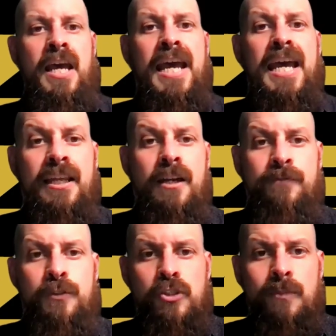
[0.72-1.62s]
Hey there,
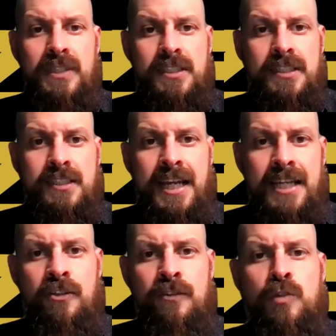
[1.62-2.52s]
future business
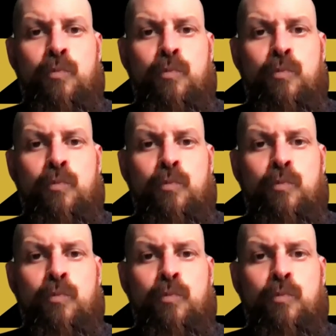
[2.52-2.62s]
tycoons.